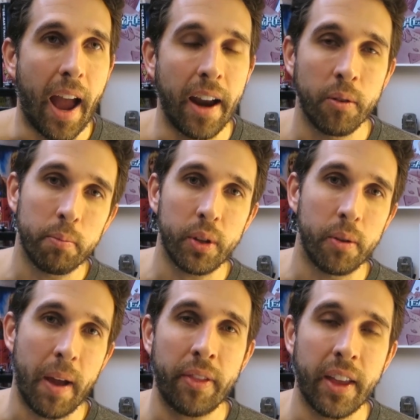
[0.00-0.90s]
I don't pull
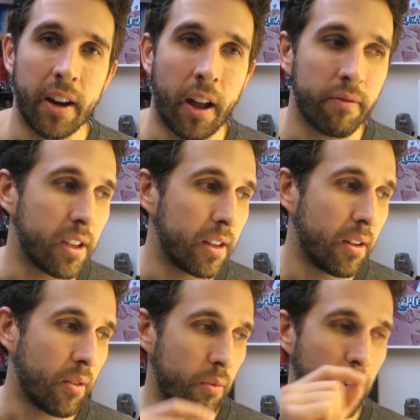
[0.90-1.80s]
them out that often.
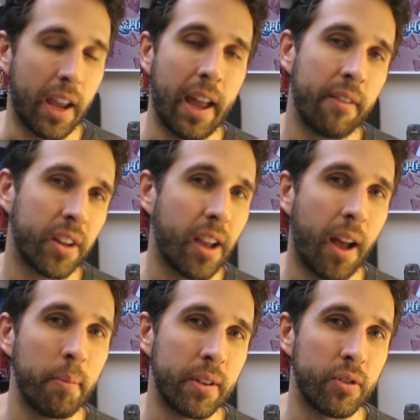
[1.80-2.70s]
When I have a
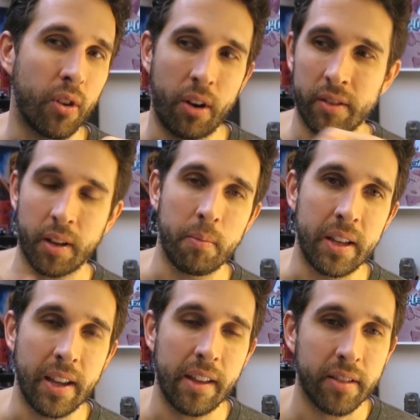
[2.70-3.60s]
copy of drawings on my
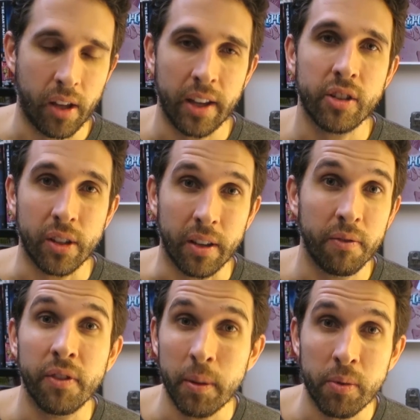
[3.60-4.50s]
desk, I'll actually
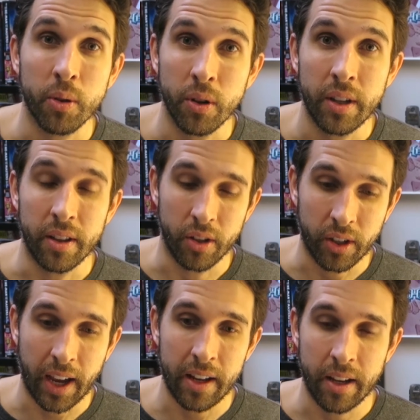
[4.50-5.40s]
flip through it and
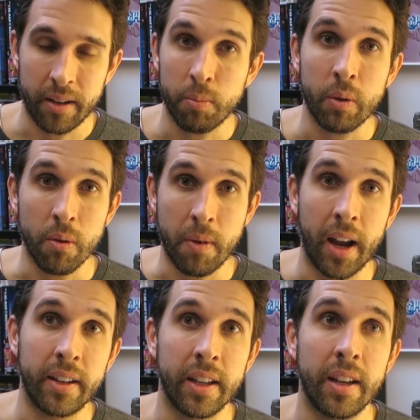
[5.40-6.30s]
look at it and be
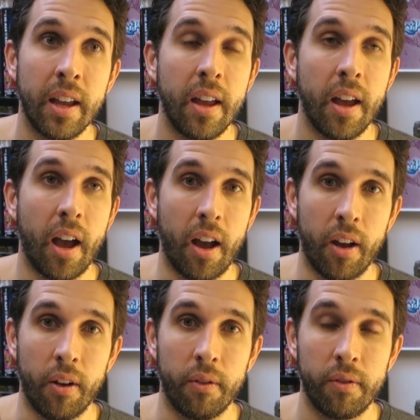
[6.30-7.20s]
reminded
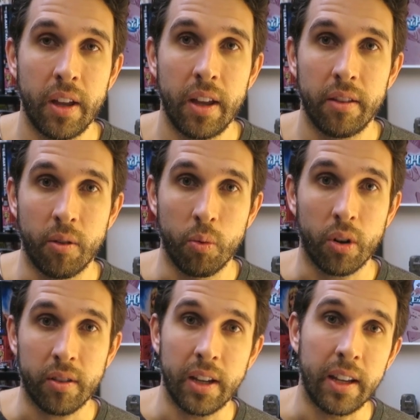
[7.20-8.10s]
of the
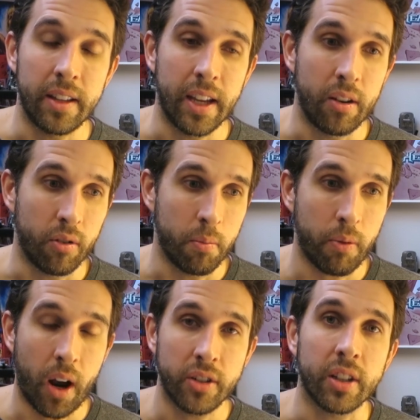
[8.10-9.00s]
work that I did, or the
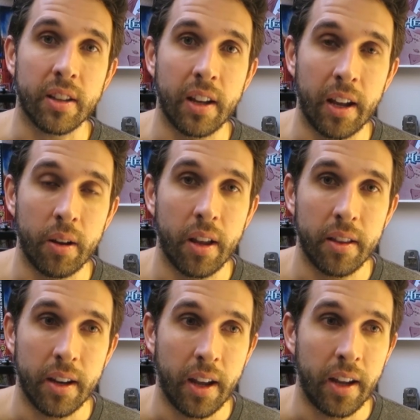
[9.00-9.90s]
project that
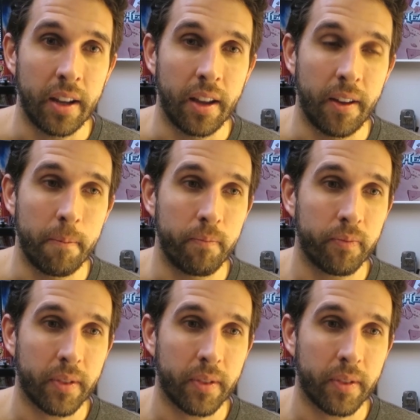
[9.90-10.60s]
I